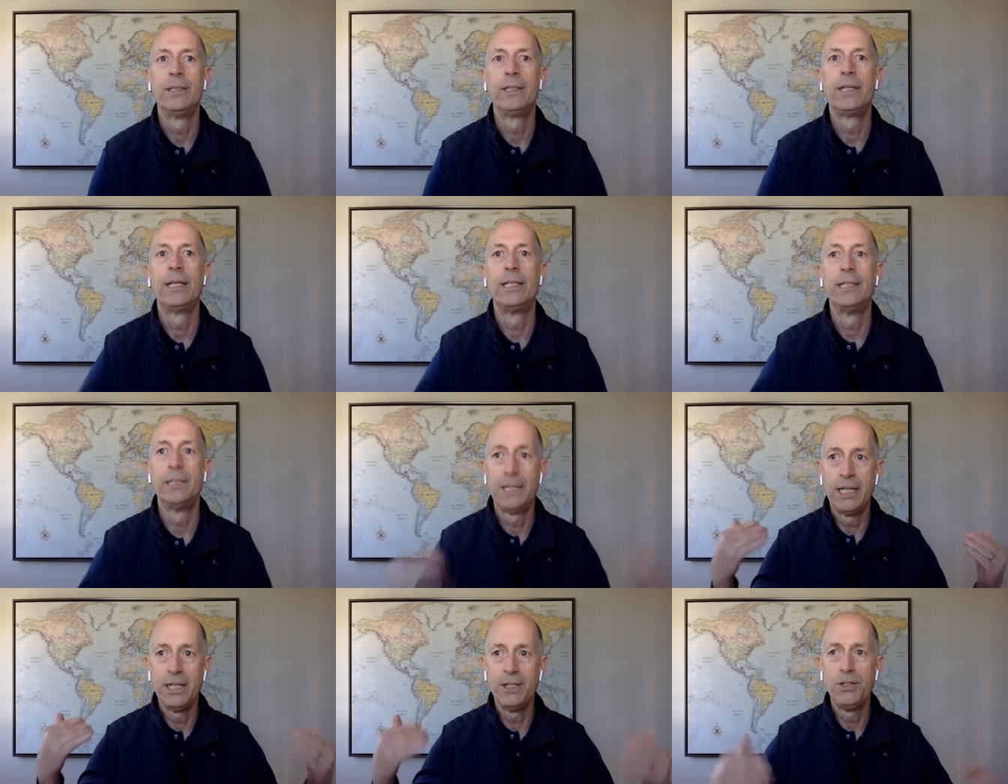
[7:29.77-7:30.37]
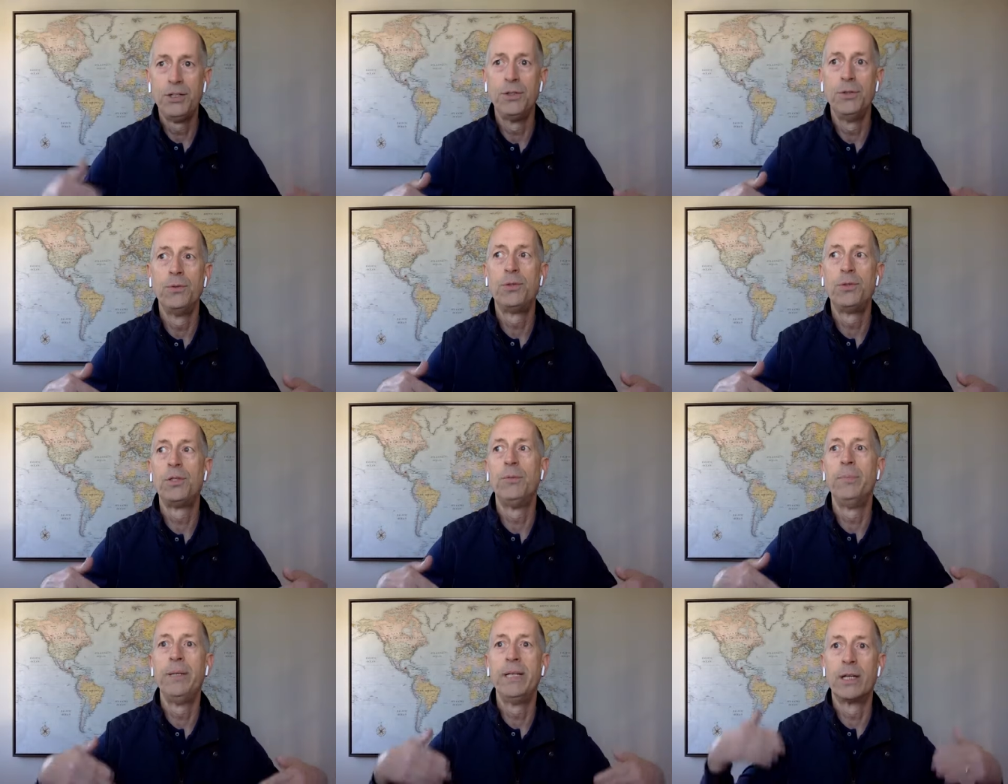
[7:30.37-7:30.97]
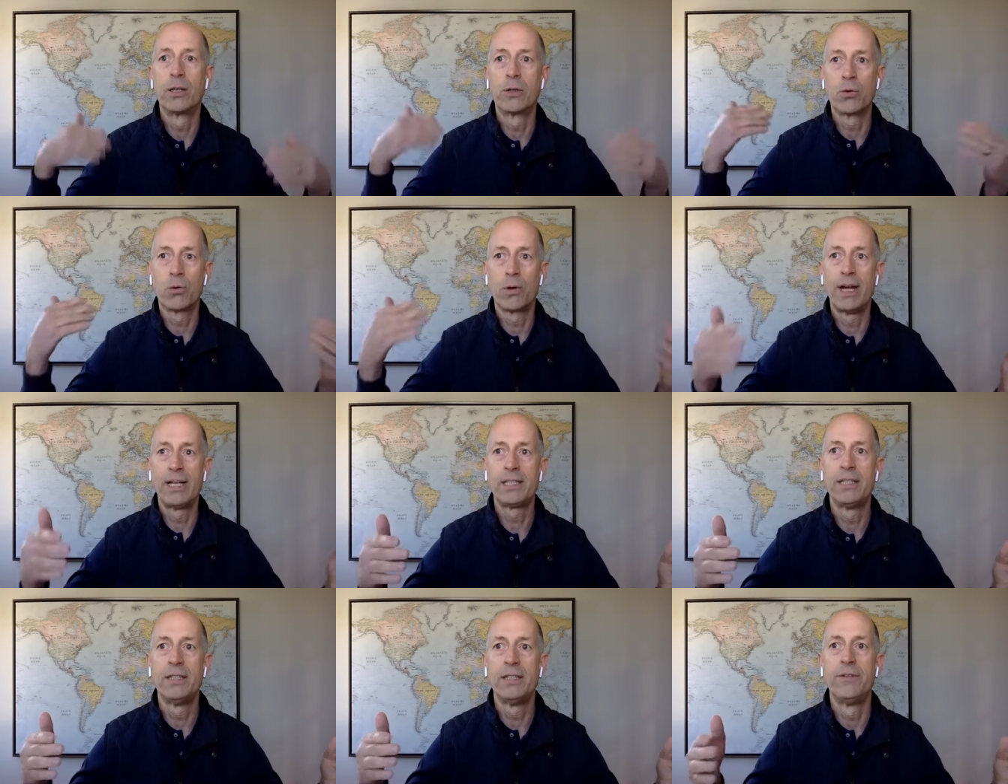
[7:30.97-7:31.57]
continue to be
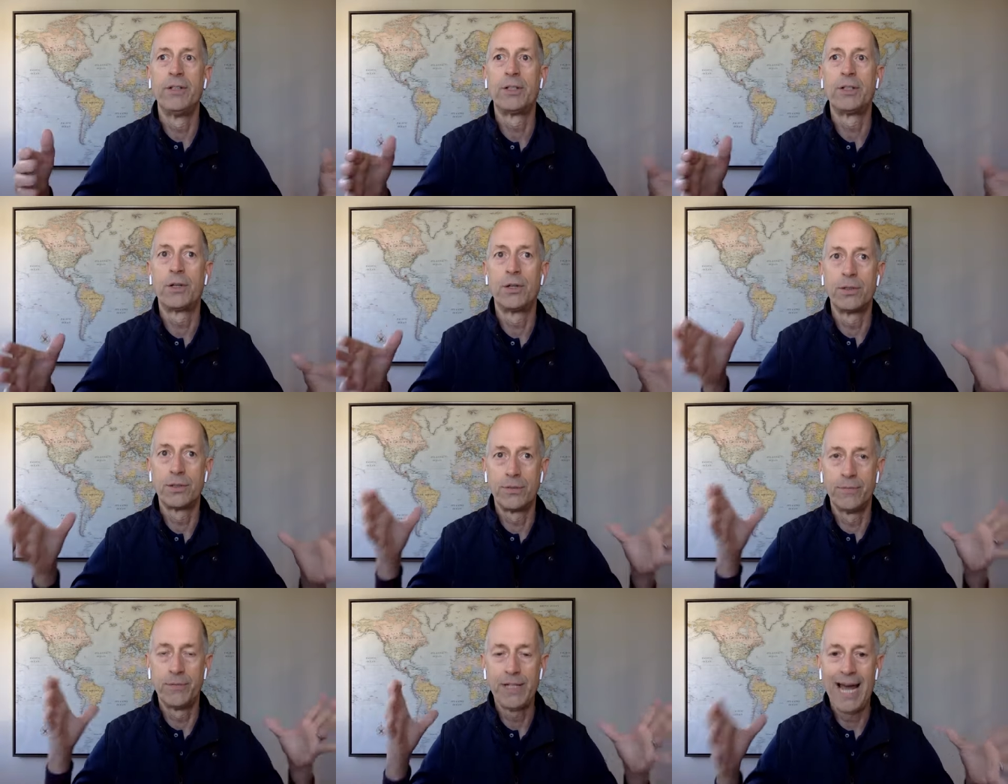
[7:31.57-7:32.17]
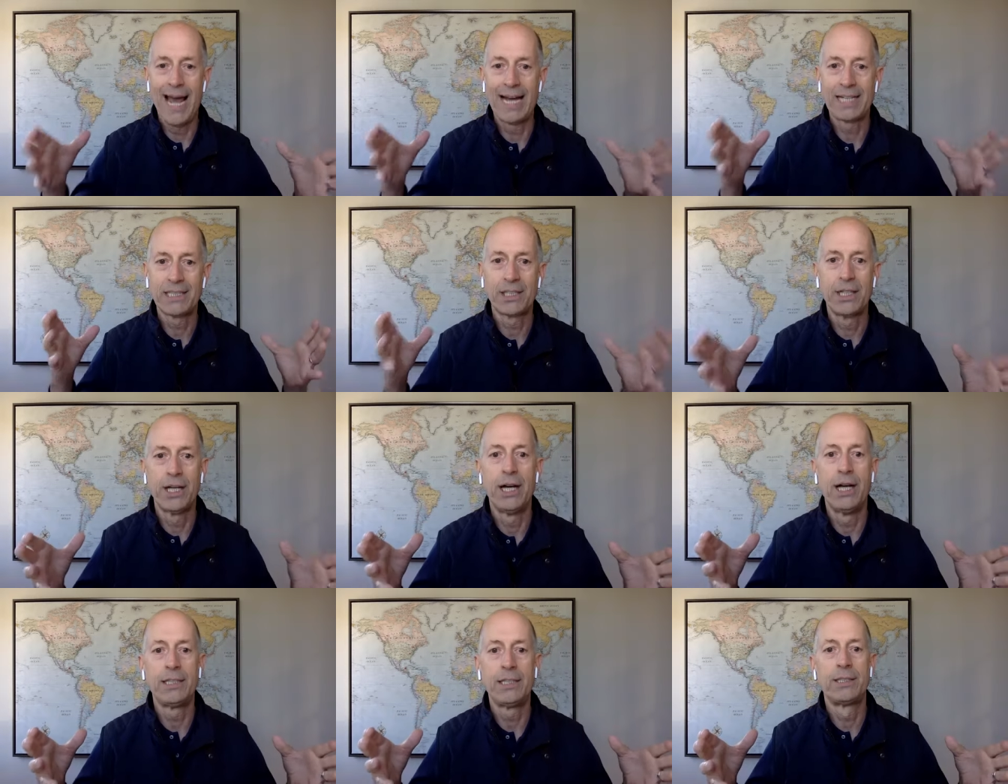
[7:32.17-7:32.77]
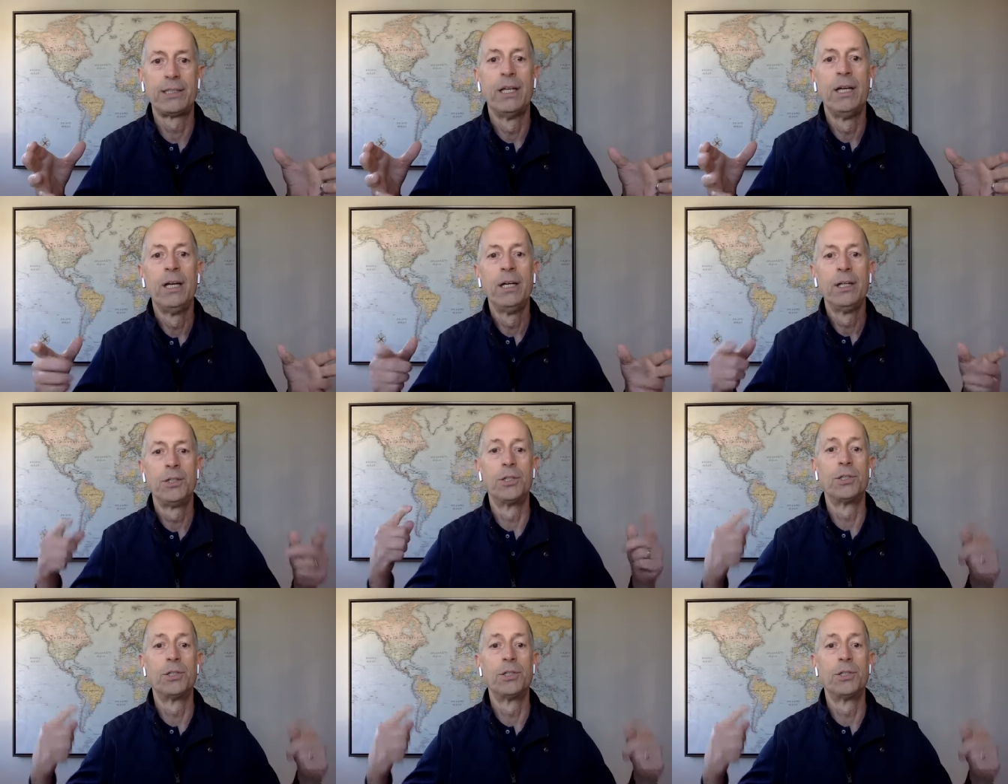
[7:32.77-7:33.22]
aggressive in terms of tax cuts mm-hmm.